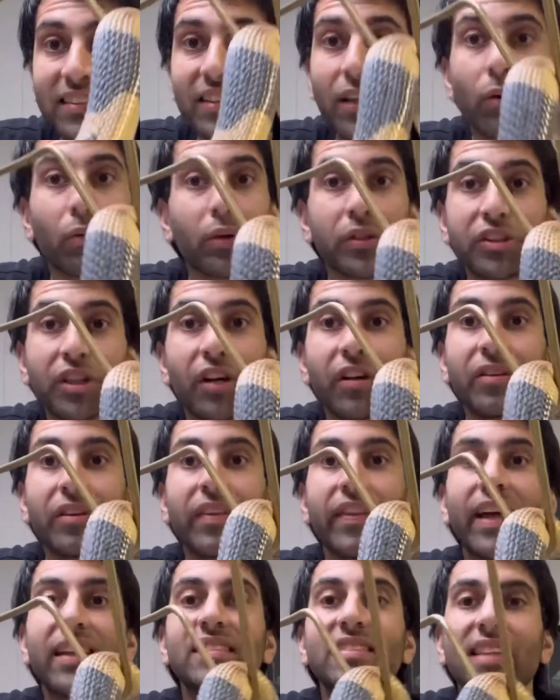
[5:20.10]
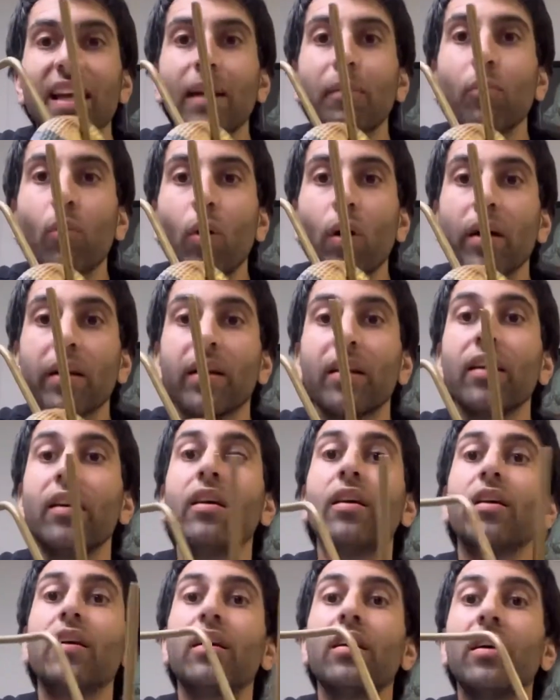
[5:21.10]
They'll return to that same one
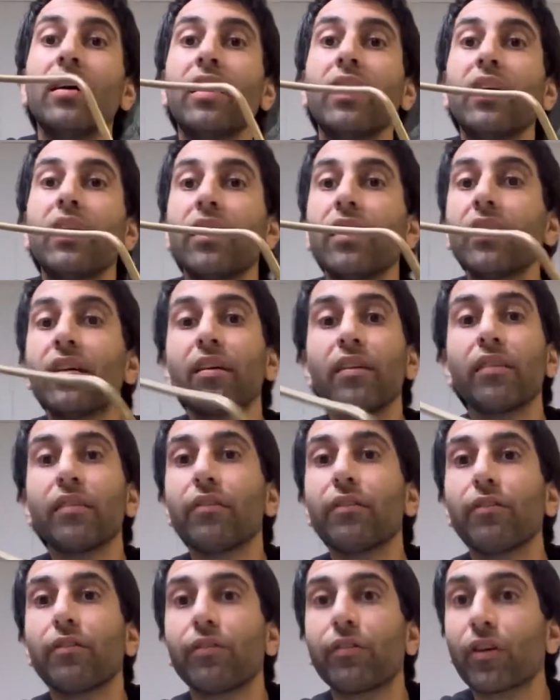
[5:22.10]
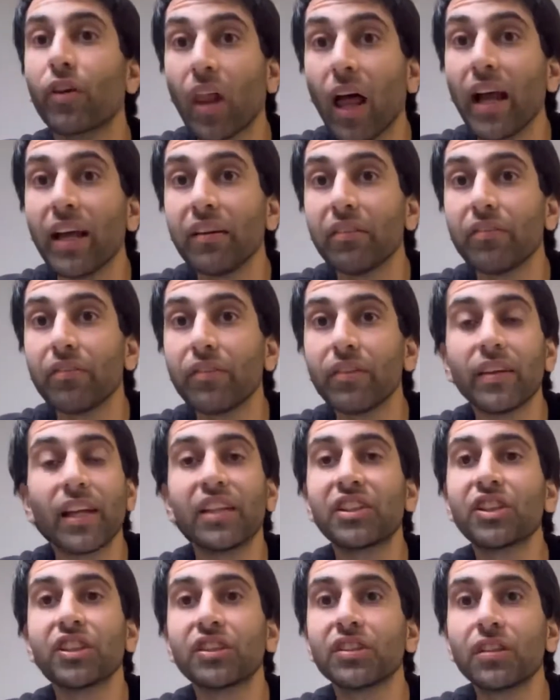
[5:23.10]
for life.
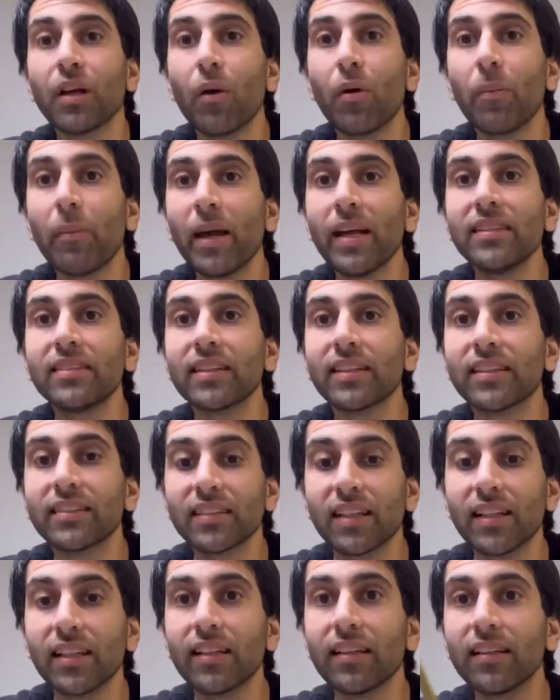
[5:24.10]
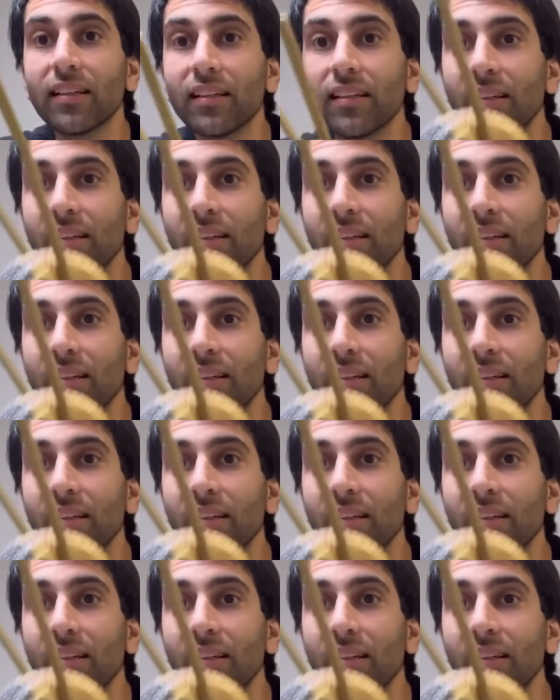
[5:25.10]
That's just so amazing, isn't it?